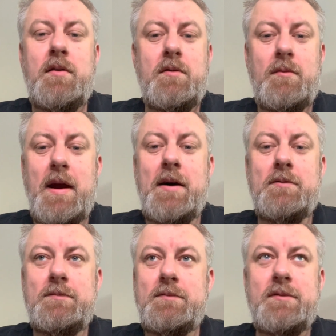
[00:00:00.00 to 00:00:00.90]
Wow.
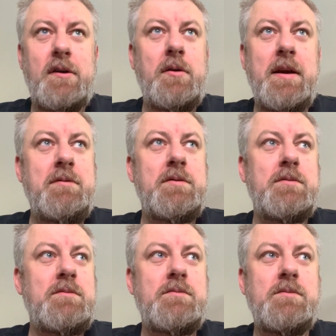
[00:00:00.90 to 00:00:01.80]
So even,
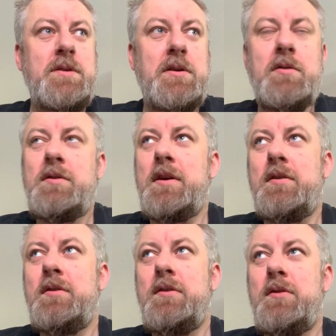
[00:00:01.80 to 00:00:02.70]

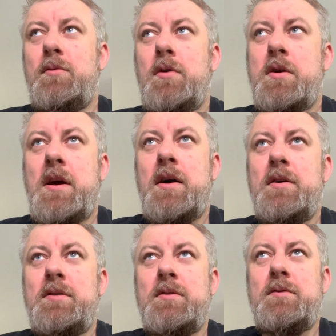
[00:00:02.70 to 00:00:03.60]
you work
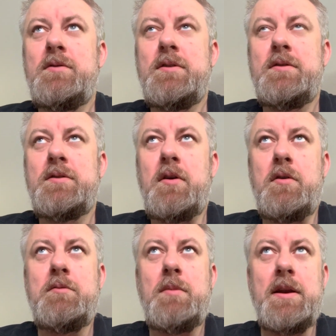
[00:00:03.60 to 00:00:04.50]
hard to
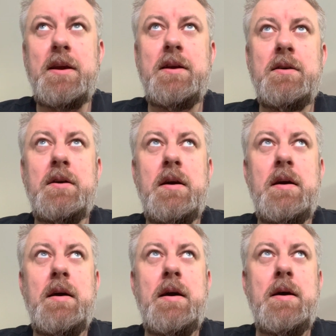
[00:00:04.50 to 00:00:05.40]
earn money
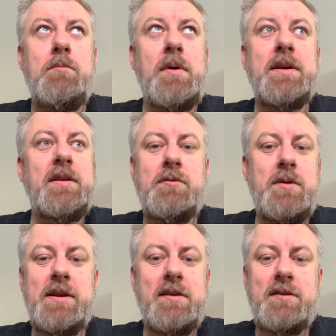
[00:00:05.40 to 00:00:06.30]
that
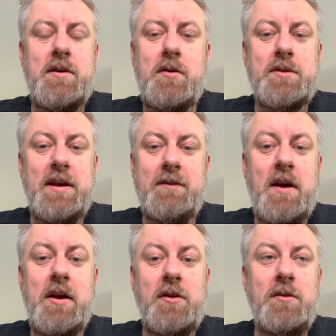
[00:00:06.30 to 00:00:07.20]
really doesn't hold any
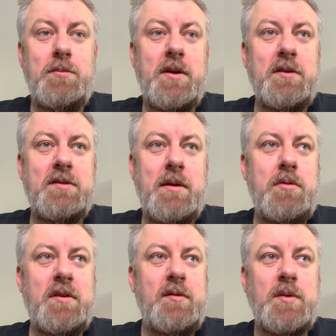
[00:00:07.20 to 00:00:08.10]
value, because they
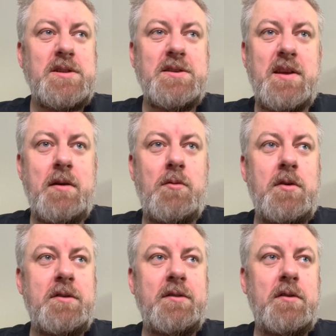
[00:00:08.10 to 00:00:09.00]
print as much as they
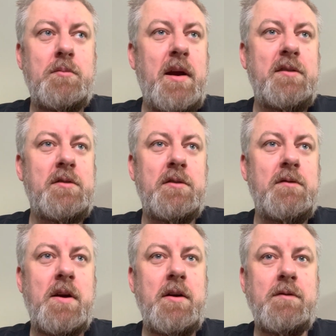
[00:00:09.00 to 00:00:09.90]
want. It's not based on the
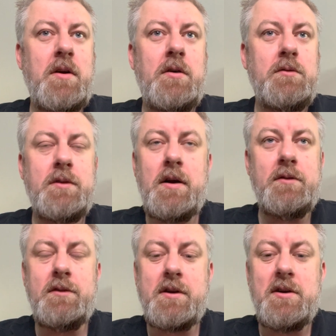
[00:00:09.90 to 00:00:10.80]
value of gold held
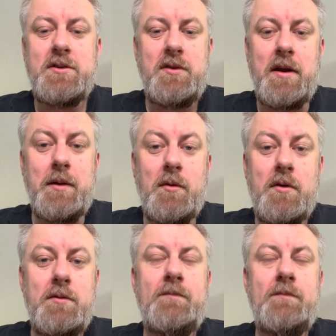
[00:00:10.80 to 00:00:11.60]
in the country anymore.